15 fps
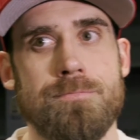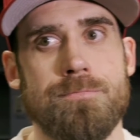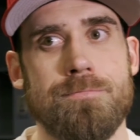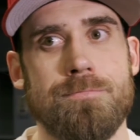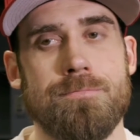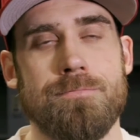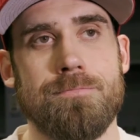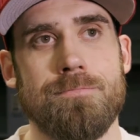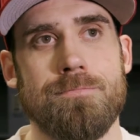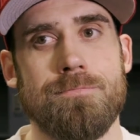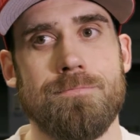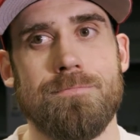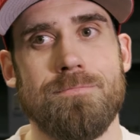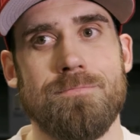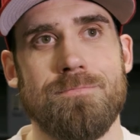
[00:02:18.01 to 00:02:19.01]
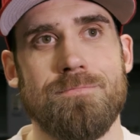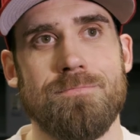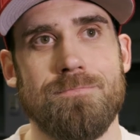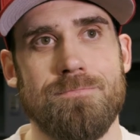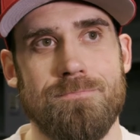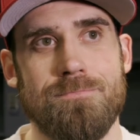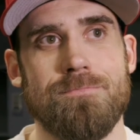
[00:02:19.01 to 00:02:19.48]
exactly the time
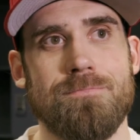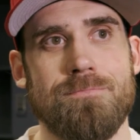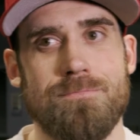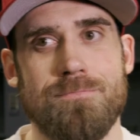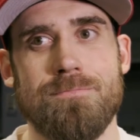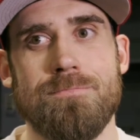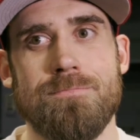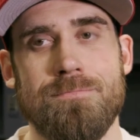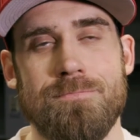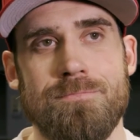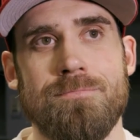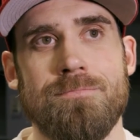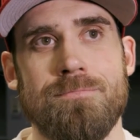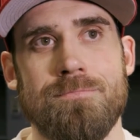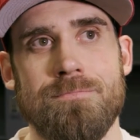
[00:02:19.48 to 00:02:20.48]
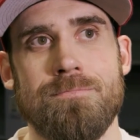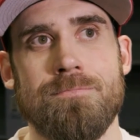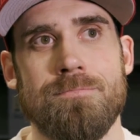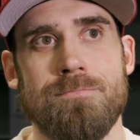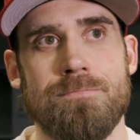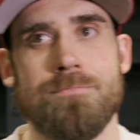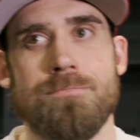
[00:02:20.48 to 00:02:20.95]
yesterday's began. How?
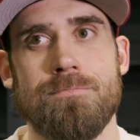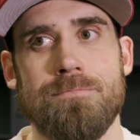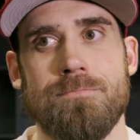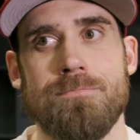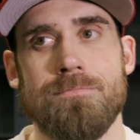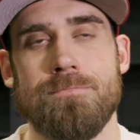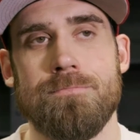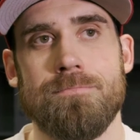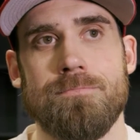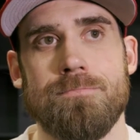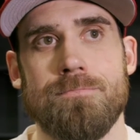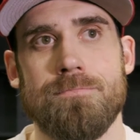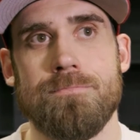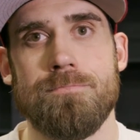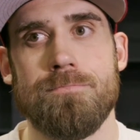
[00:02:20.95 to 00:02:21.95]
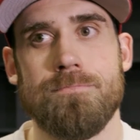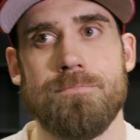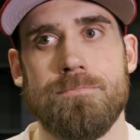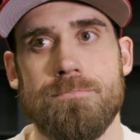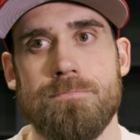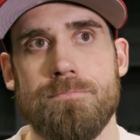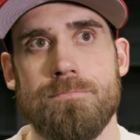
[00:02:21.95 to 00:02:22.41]
What's that kind of turnaround like?
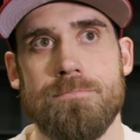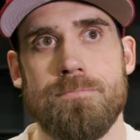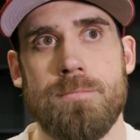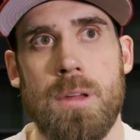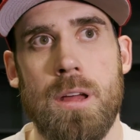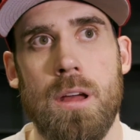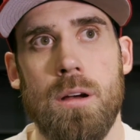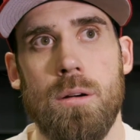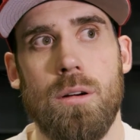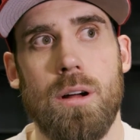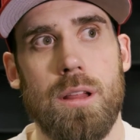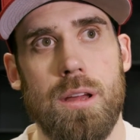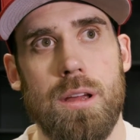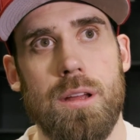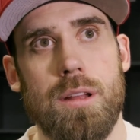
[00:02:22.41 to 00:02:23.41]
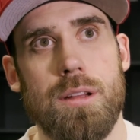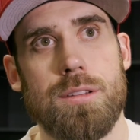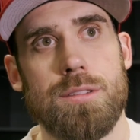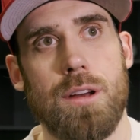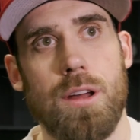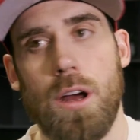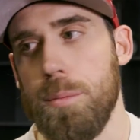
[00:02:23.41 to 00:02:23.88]
Well,
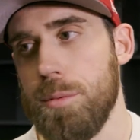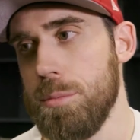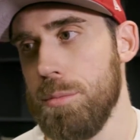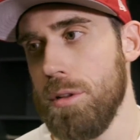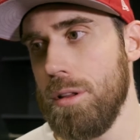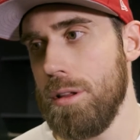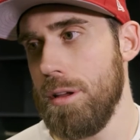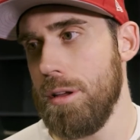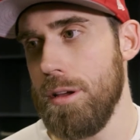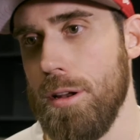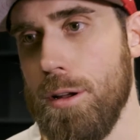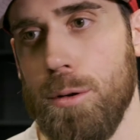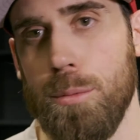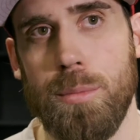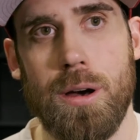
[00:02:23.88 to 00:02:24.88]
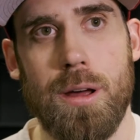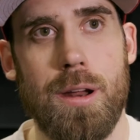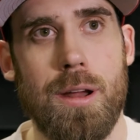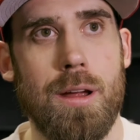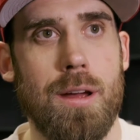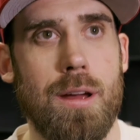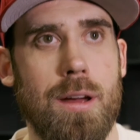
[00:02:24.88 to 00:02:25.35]
it's not optimal, you know, but
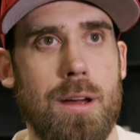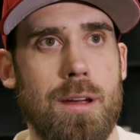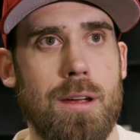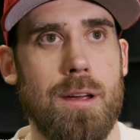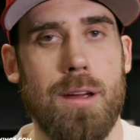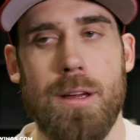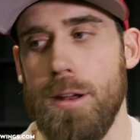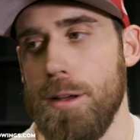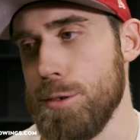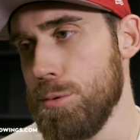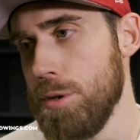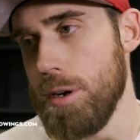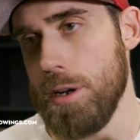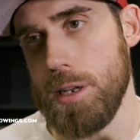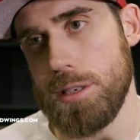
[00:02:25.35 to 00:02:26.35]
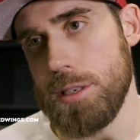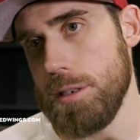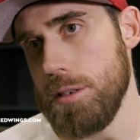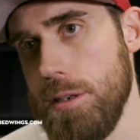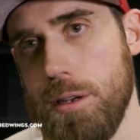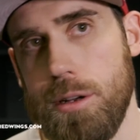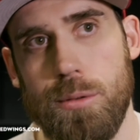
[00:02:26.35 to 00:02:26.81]
uh, it is what it is.
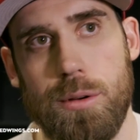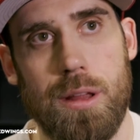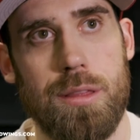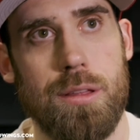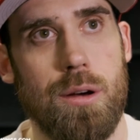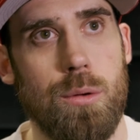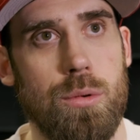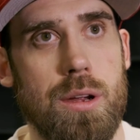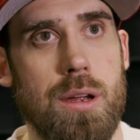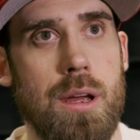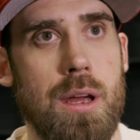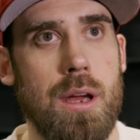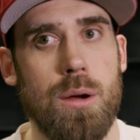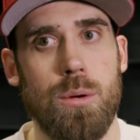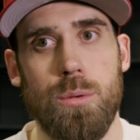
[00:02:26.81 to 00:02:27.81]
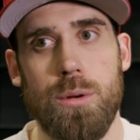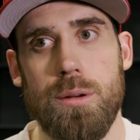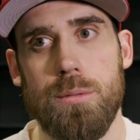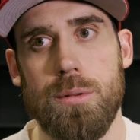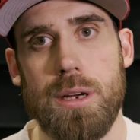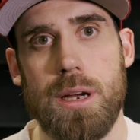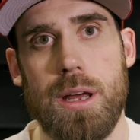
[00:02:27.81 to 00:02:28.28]
You know, I thought we, we,
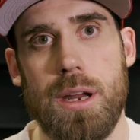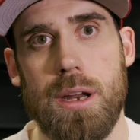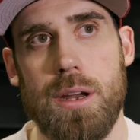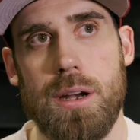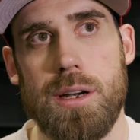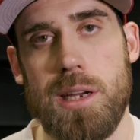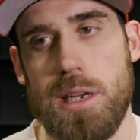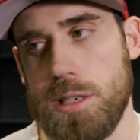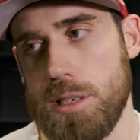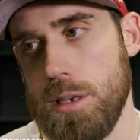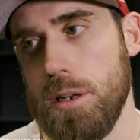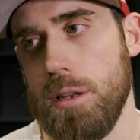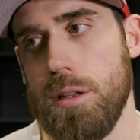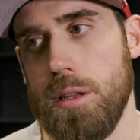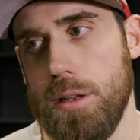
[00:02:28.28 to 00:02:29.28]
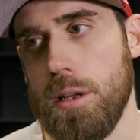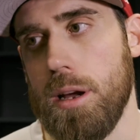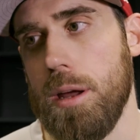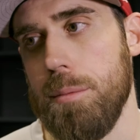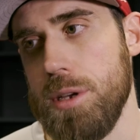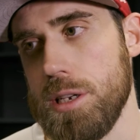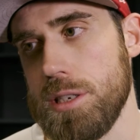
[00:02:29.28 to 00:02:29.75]
we got in here decent
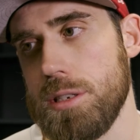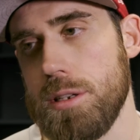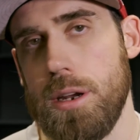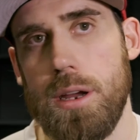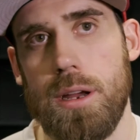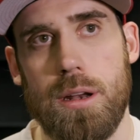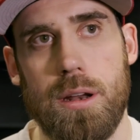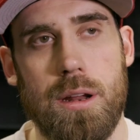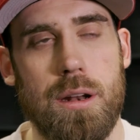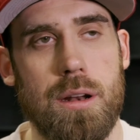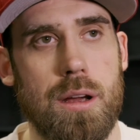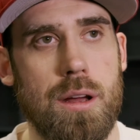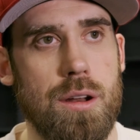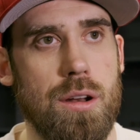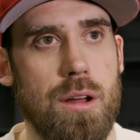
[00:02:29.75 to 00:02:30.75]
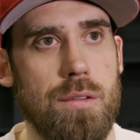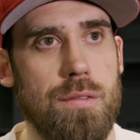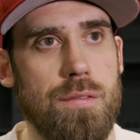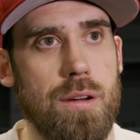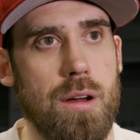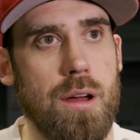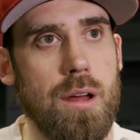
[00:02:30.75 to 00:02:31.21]
time yesterday and, and got
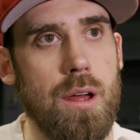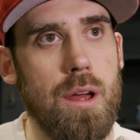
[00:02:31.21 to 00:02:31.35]
enough uh,